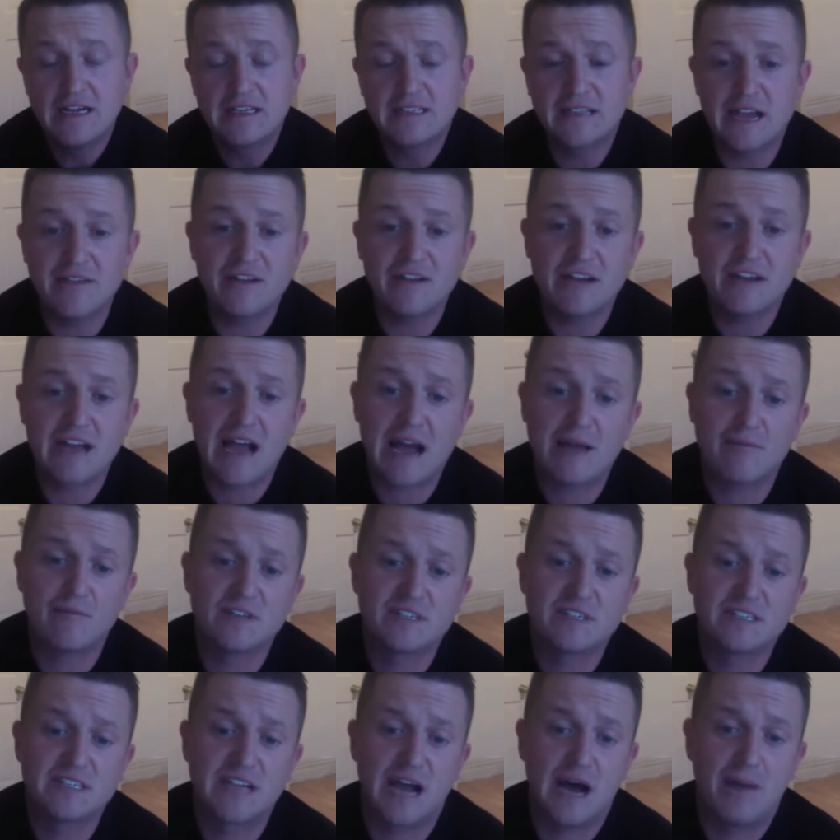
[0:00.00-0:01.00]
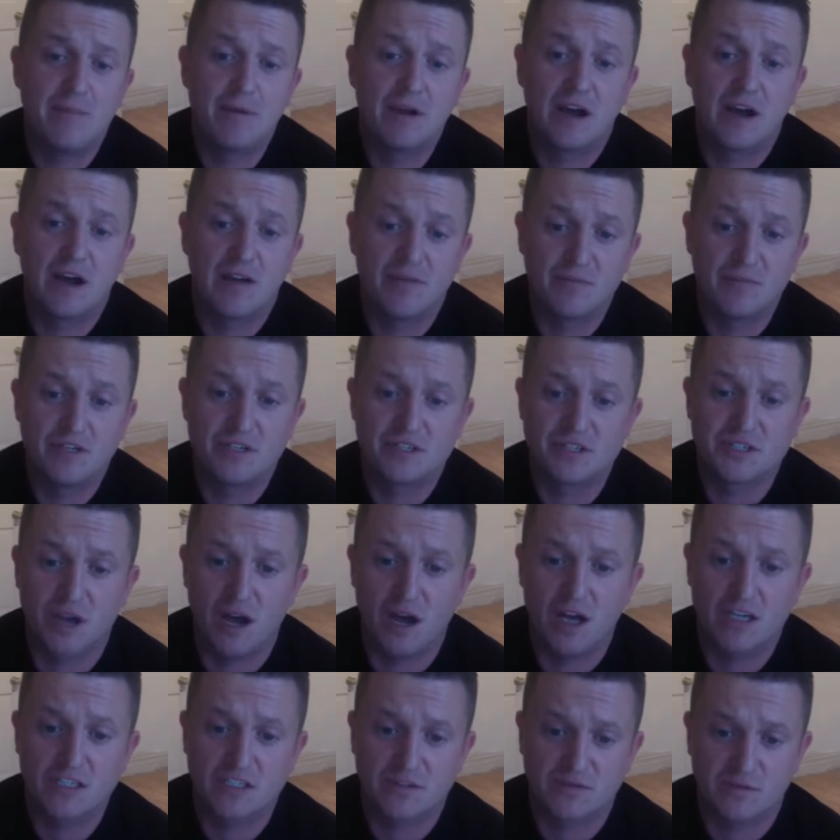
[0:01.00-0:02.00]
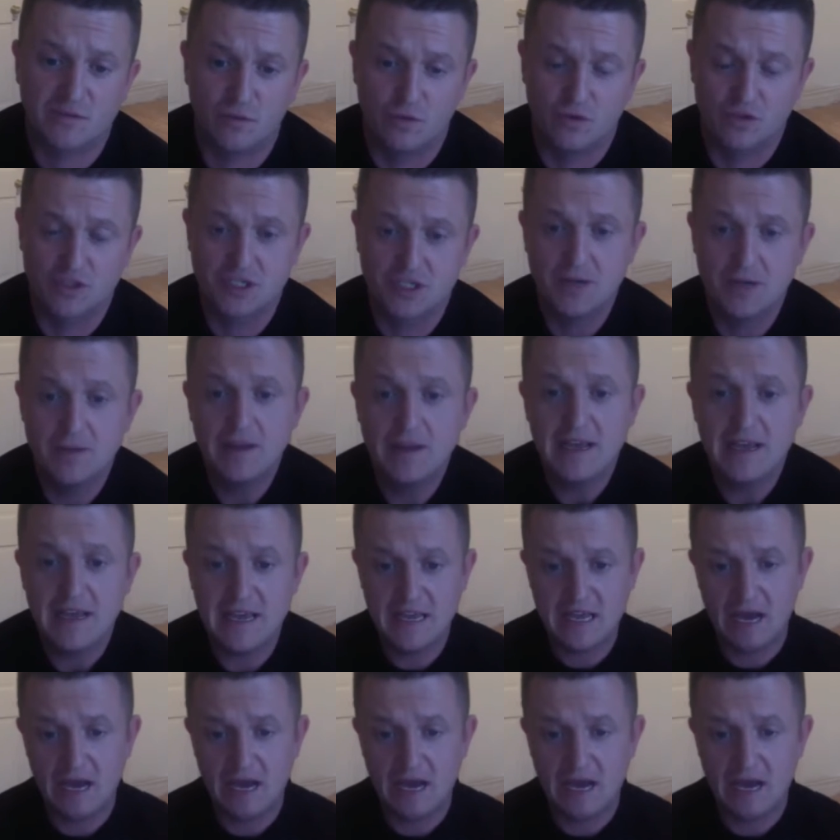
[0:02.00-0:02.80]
David Cameron set up a government task force.